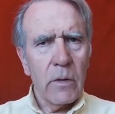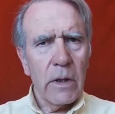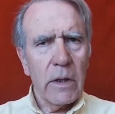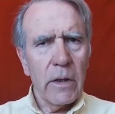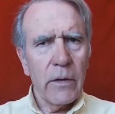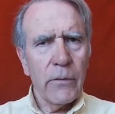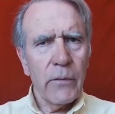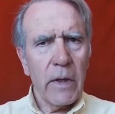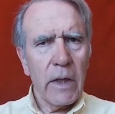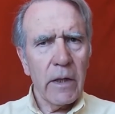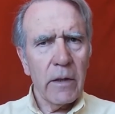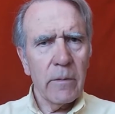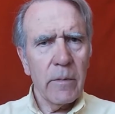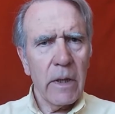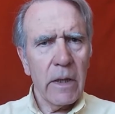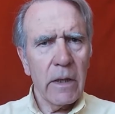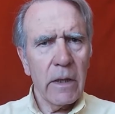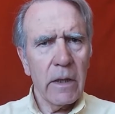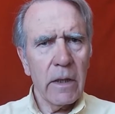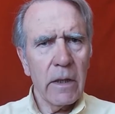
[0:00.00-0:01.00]
We define
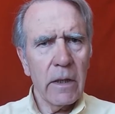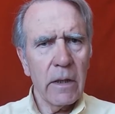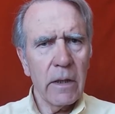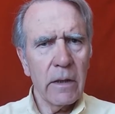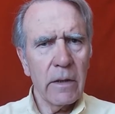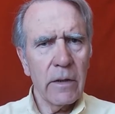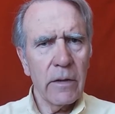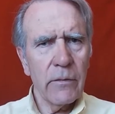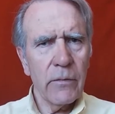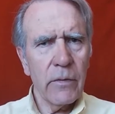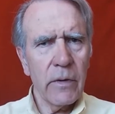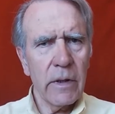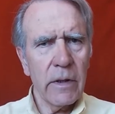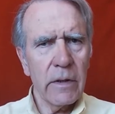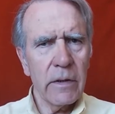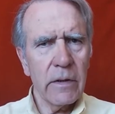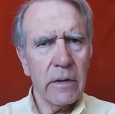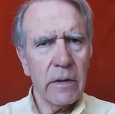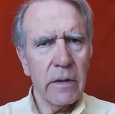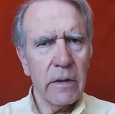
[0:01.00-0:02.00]
by
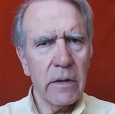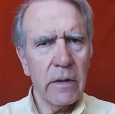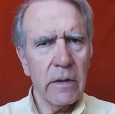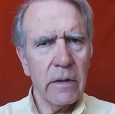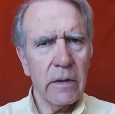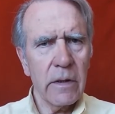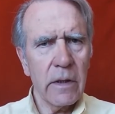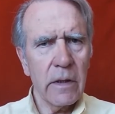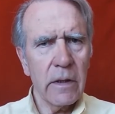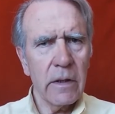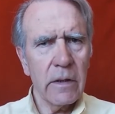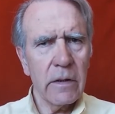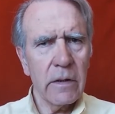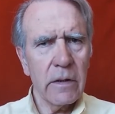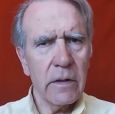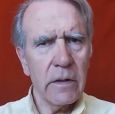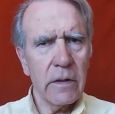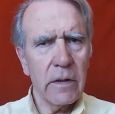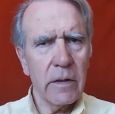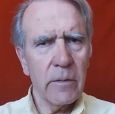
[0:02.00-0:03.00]
differences
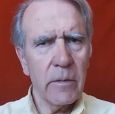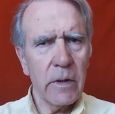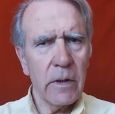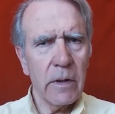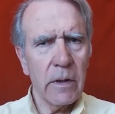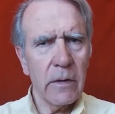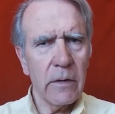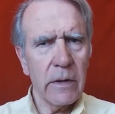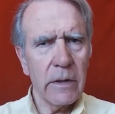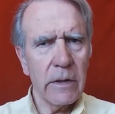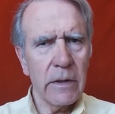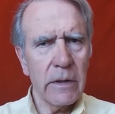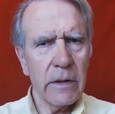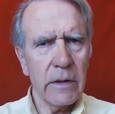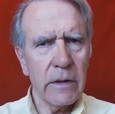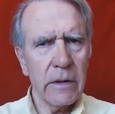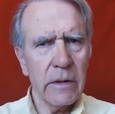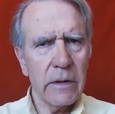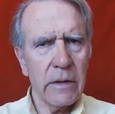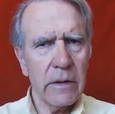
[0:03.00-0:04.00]
and
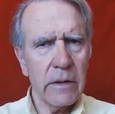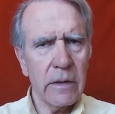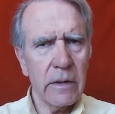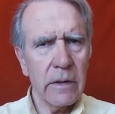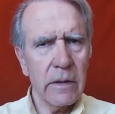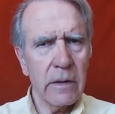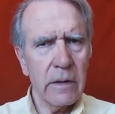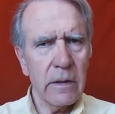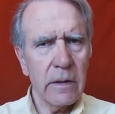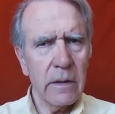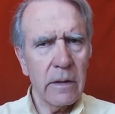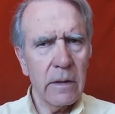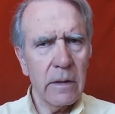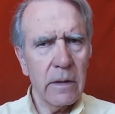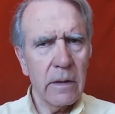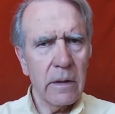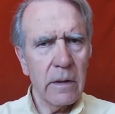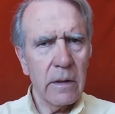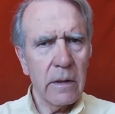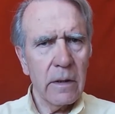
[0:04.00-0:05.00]
similarities,
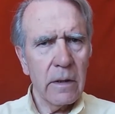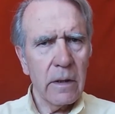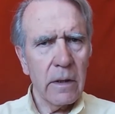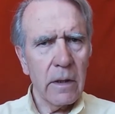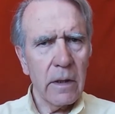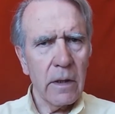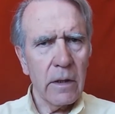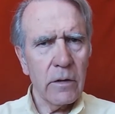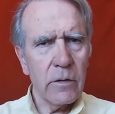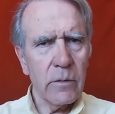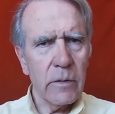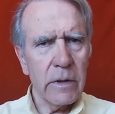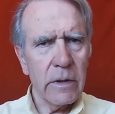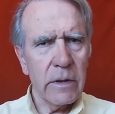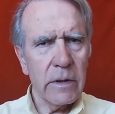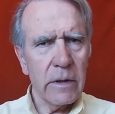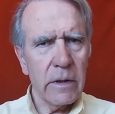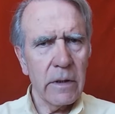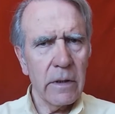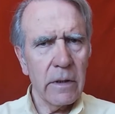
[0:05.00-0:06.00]
as we
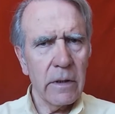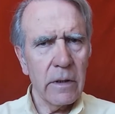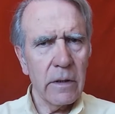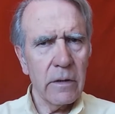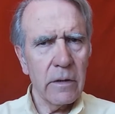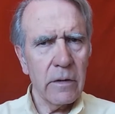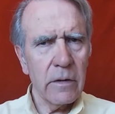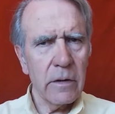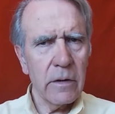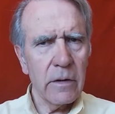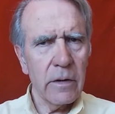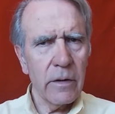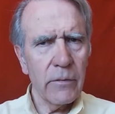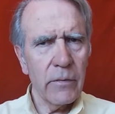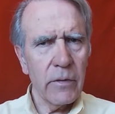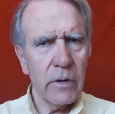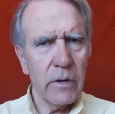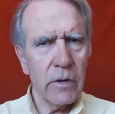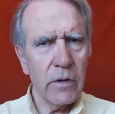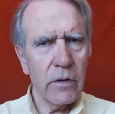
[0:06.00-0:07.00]
see in the
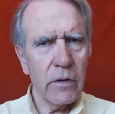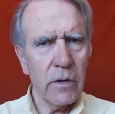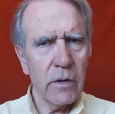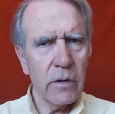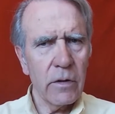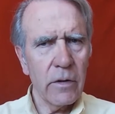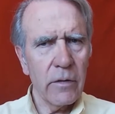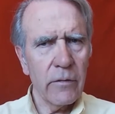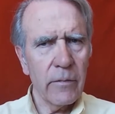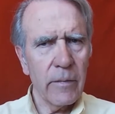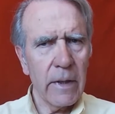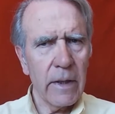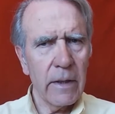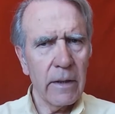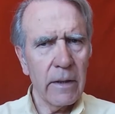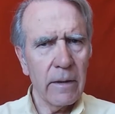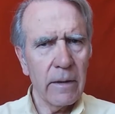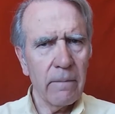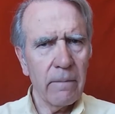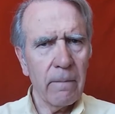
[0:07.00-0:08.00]
definition of
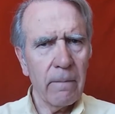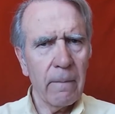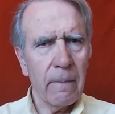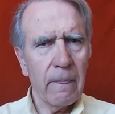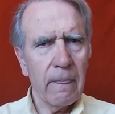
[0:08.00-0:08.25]
man.